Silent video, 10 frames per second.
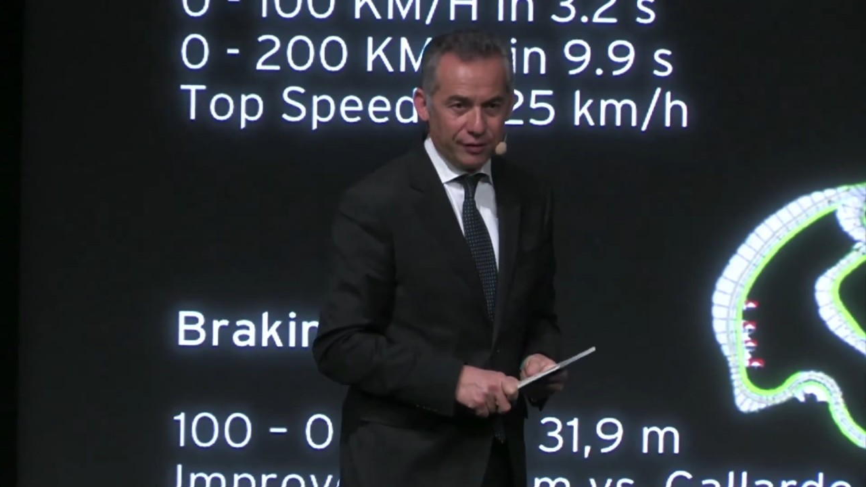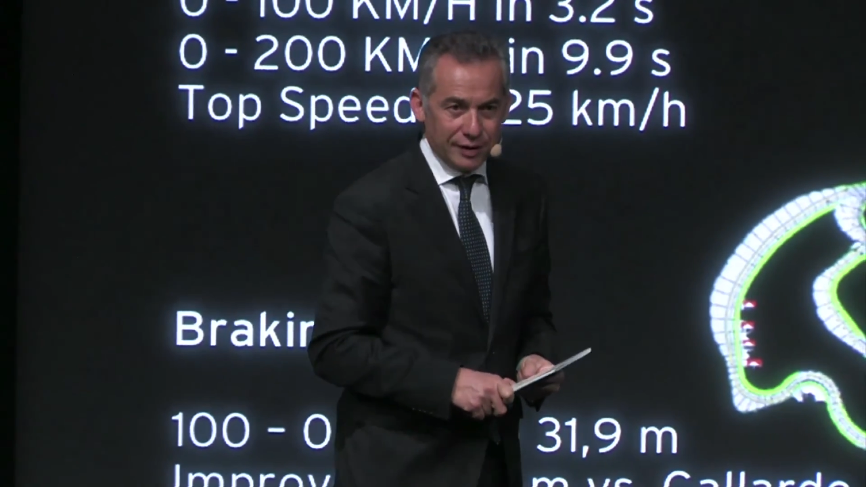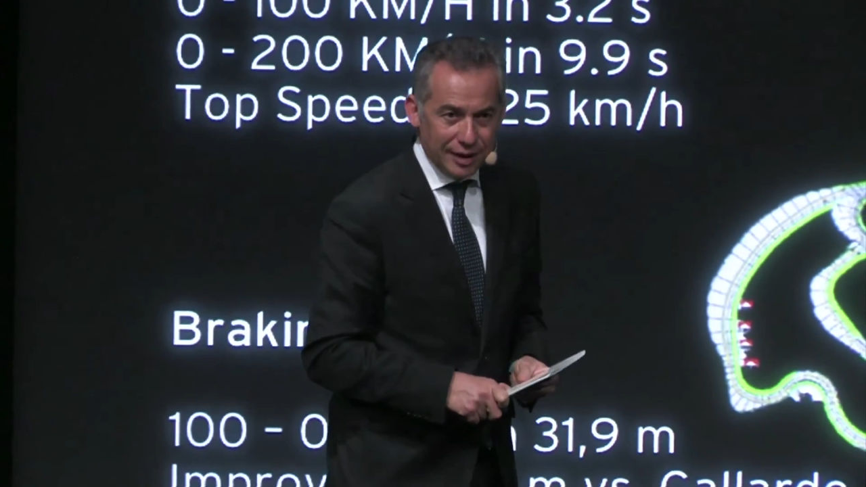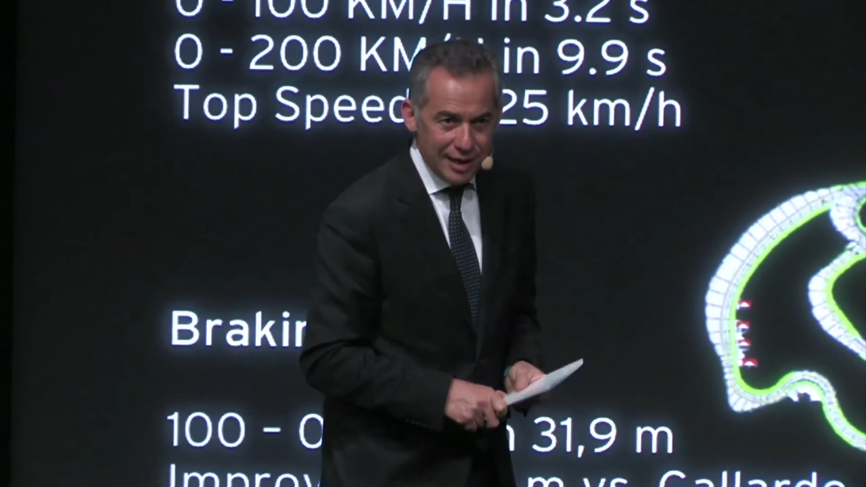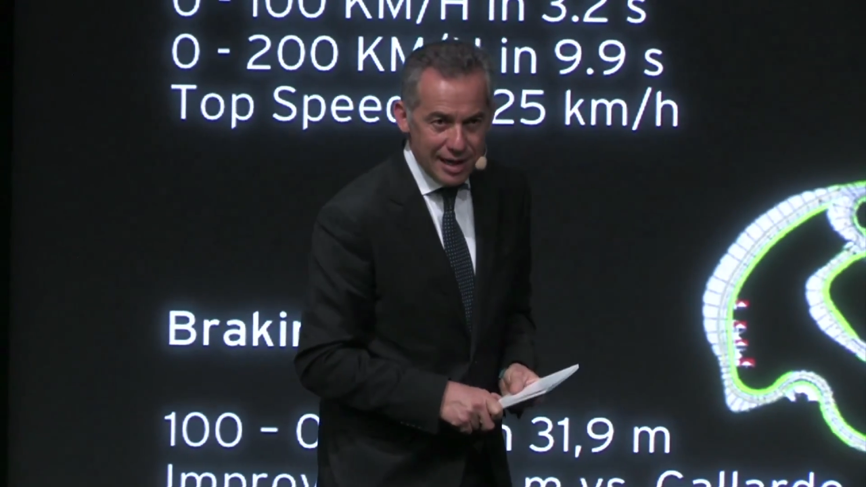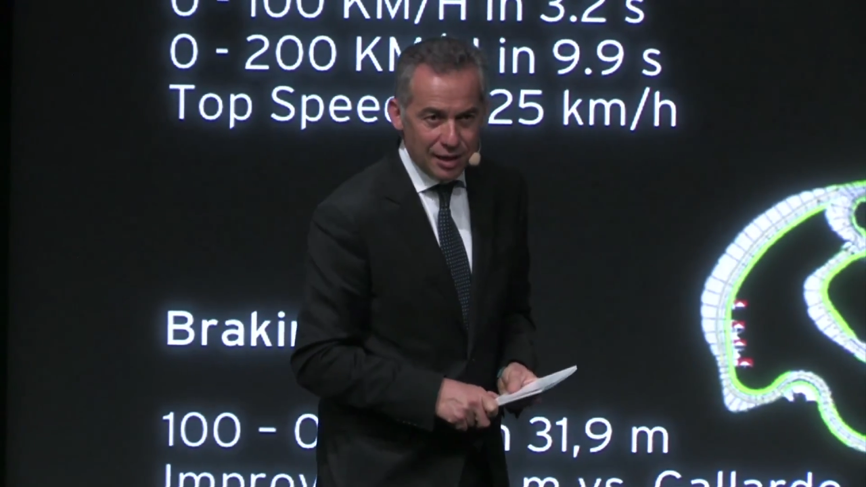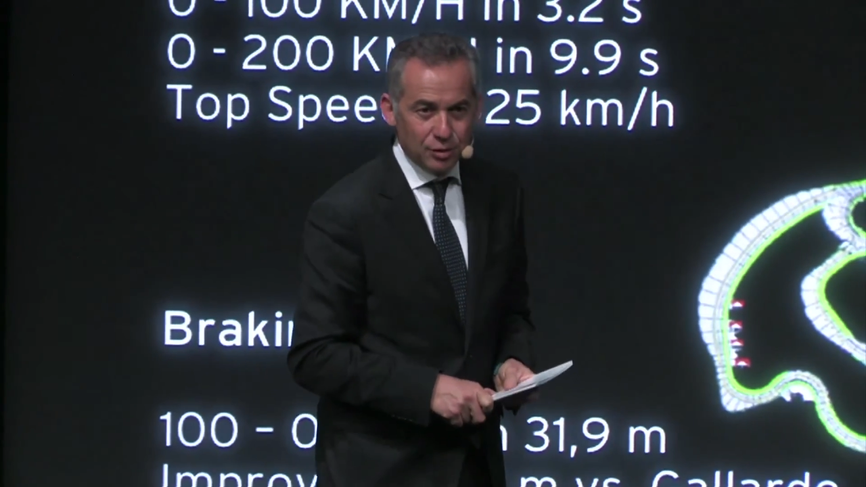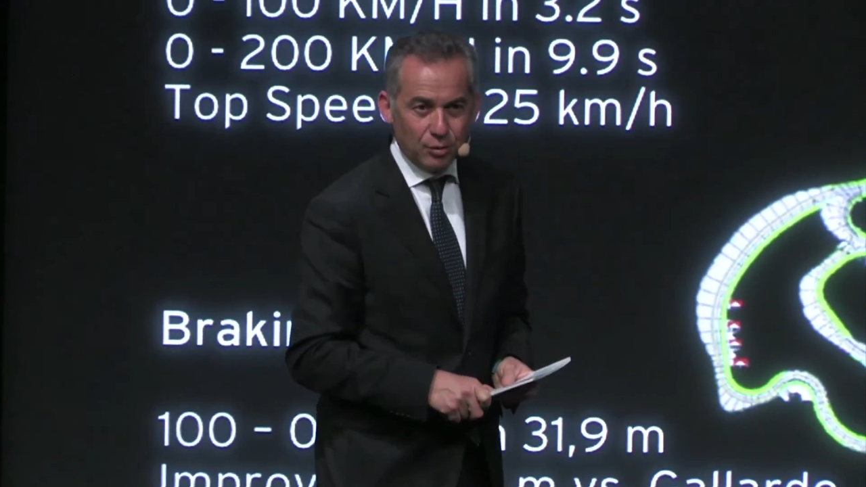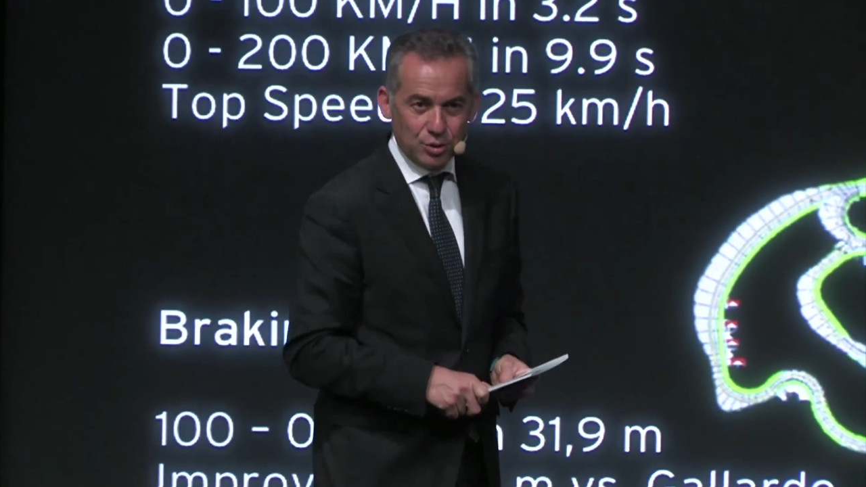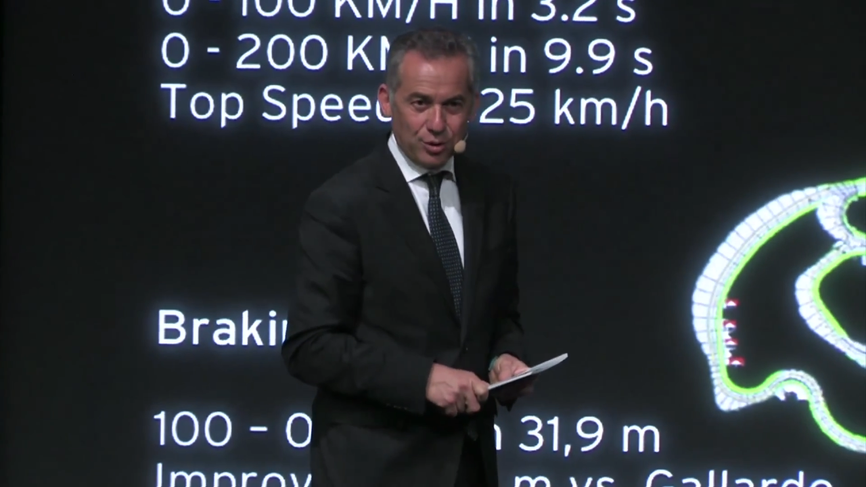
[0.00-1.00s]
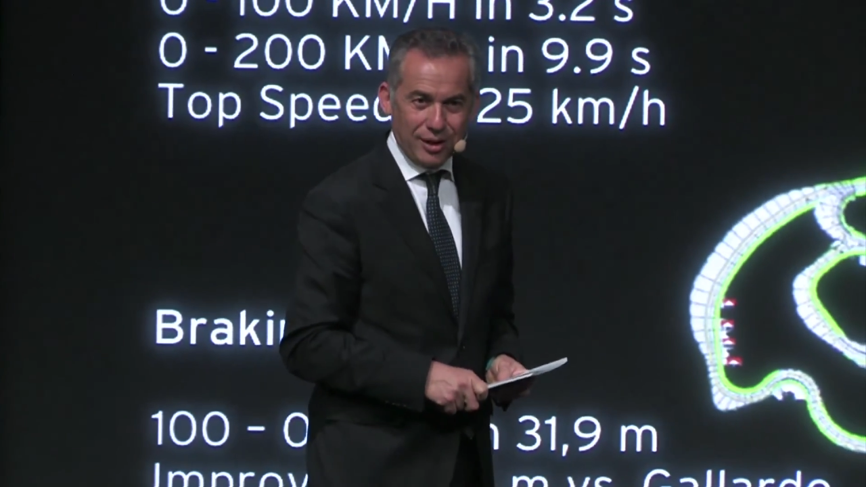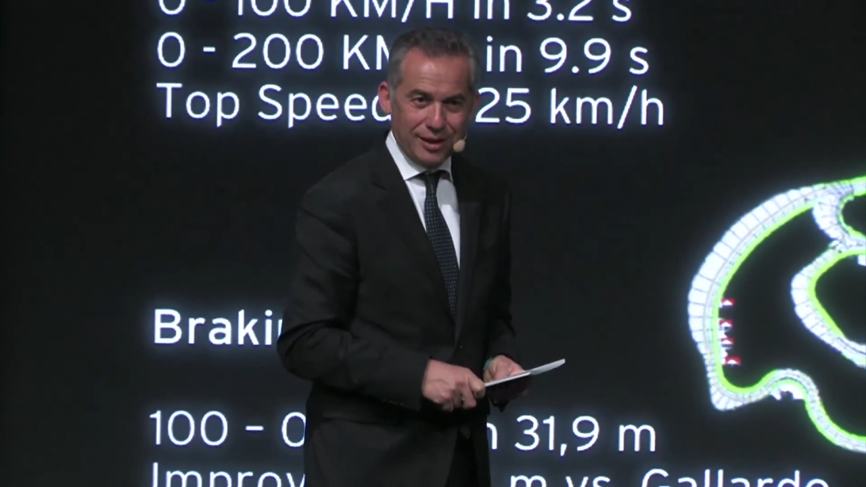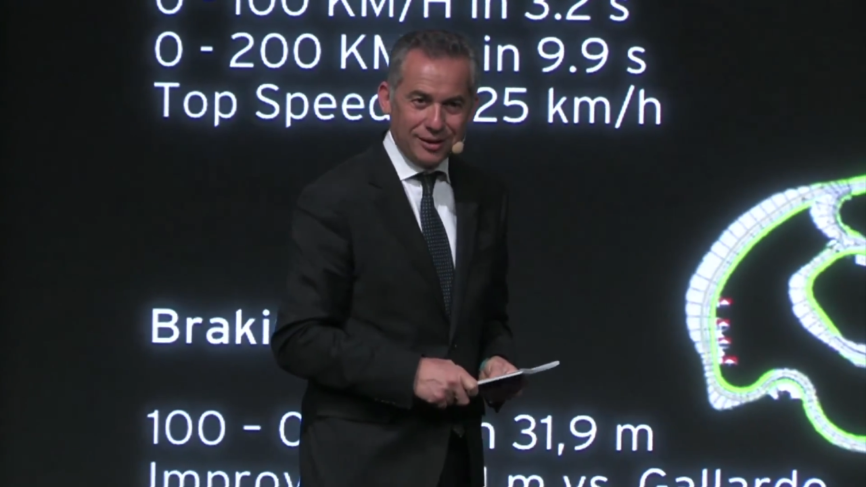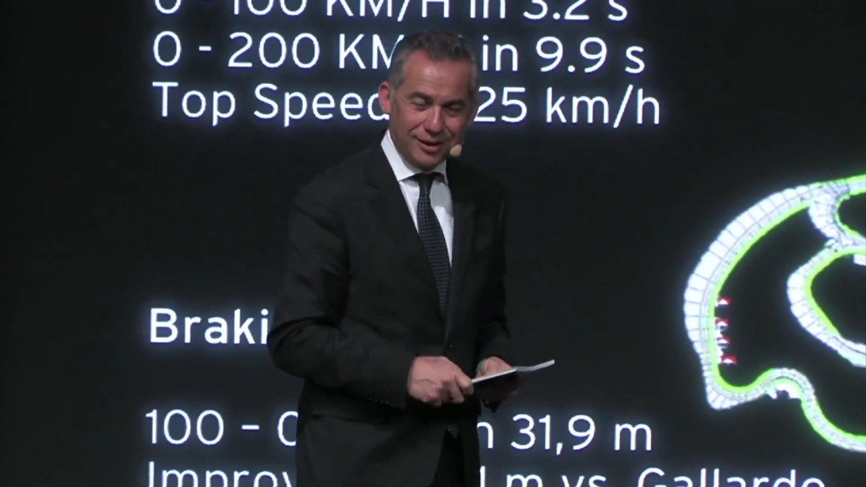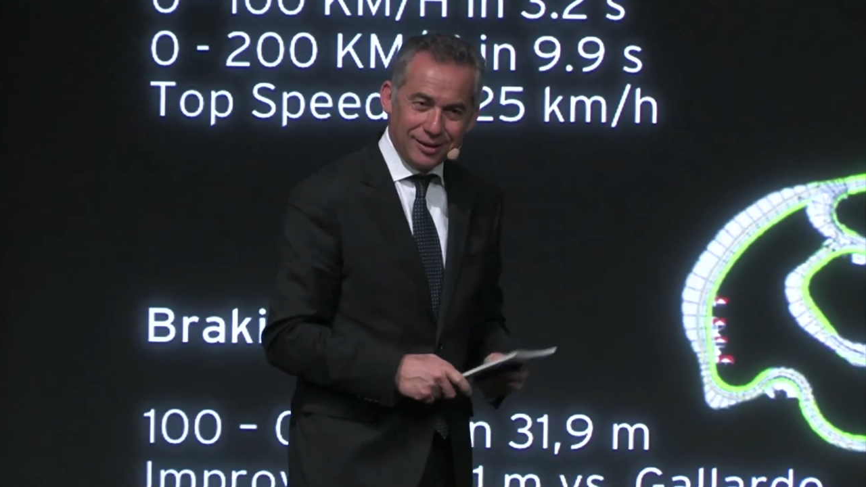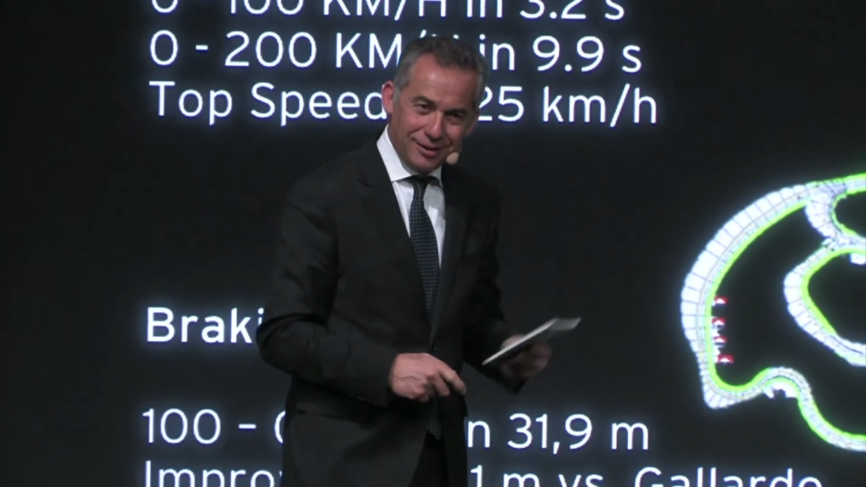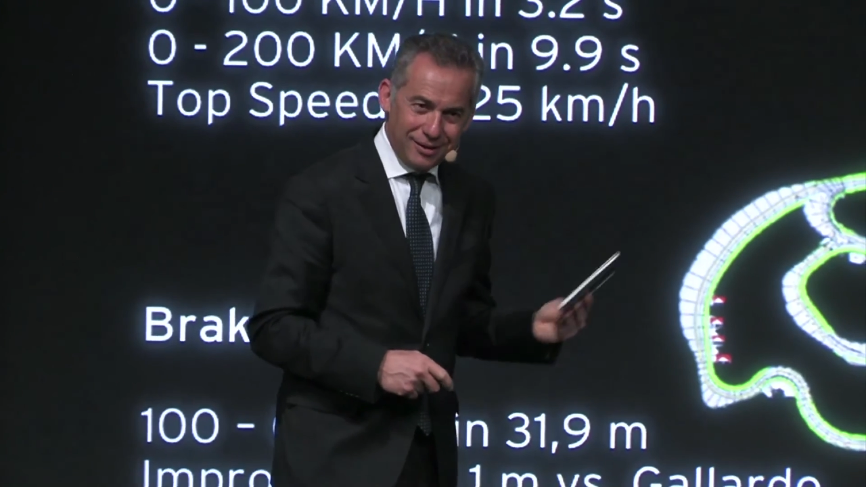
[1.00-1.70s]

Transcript: That Gallardo was already